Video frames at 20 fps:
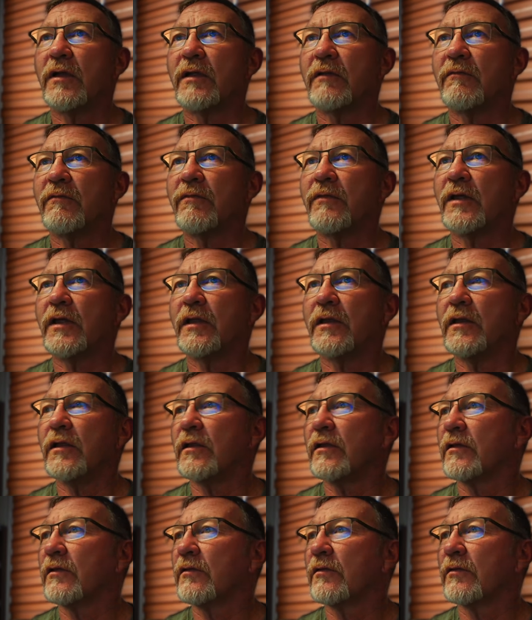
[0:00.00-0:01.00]
I can find
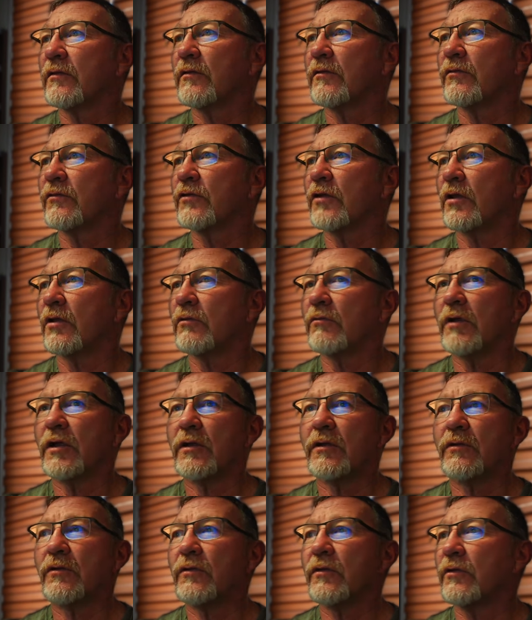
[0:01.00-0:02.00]
it. There's
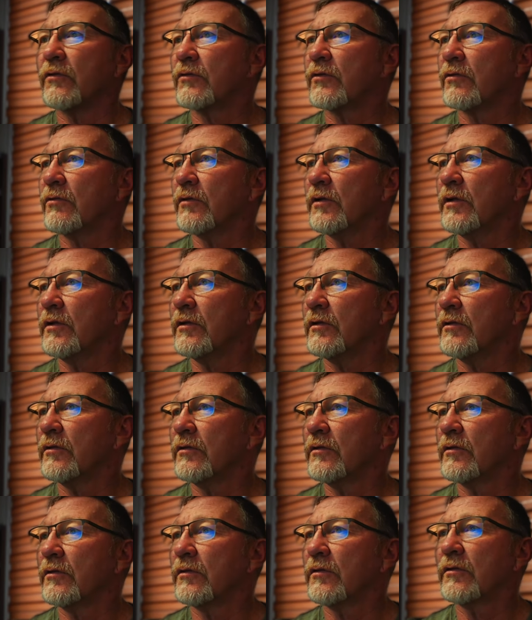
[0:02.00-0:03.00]
Colorado, there's
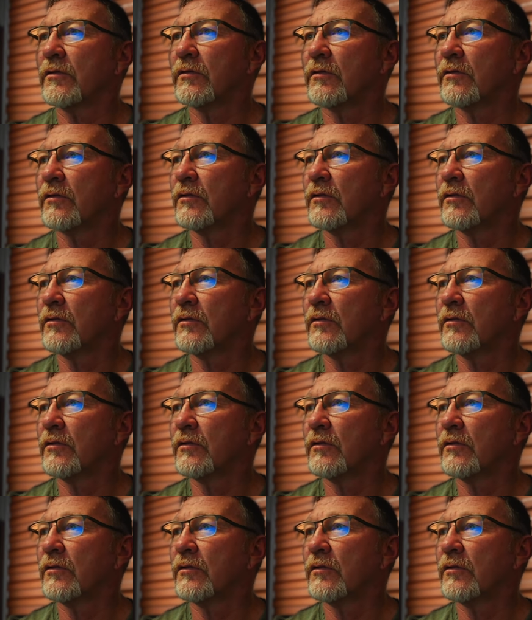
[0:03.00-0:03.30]
Korea.